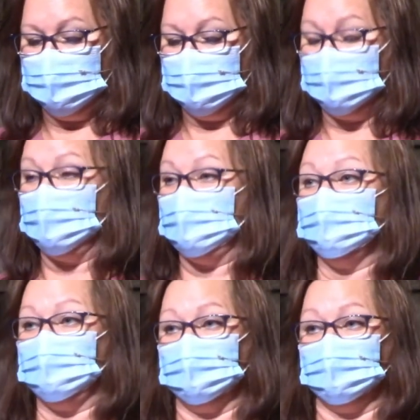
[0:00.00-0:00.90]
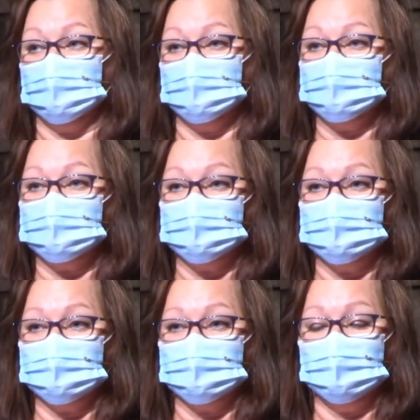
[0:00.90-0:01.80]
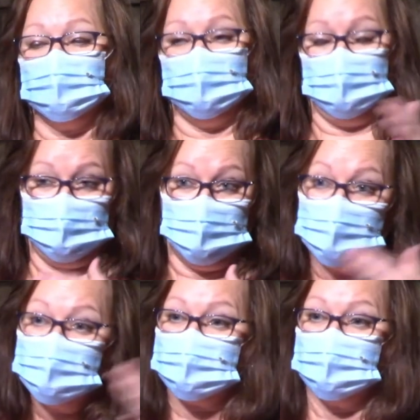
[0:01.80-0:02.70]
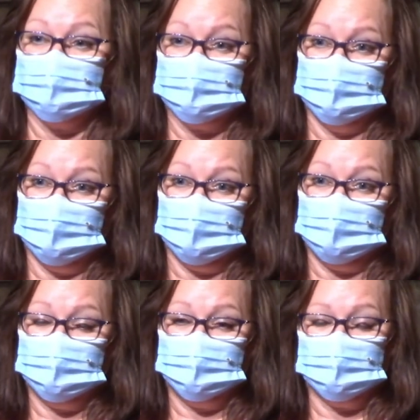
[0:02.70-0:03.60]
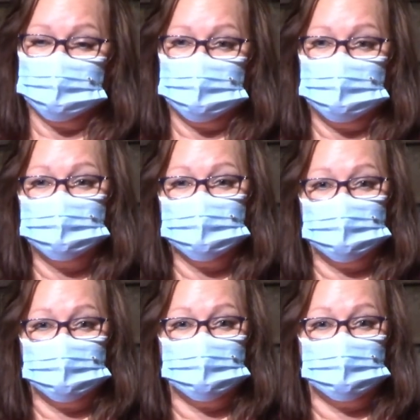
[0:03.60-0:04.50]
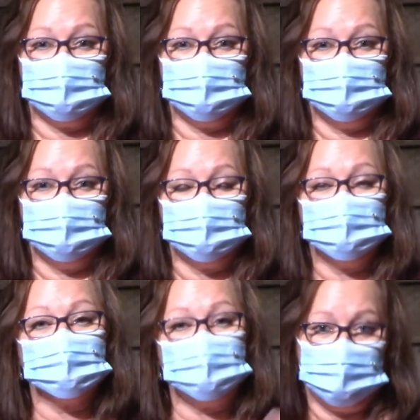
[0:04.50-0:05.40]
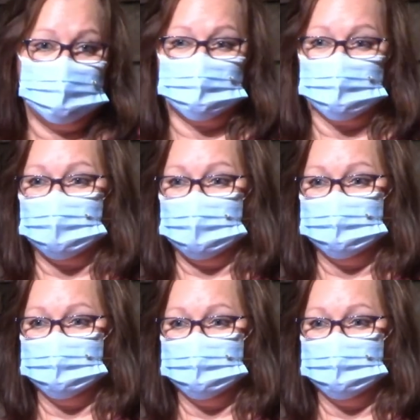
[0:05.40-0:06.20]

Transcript: that money matters in all areas of life, even in your faith journey.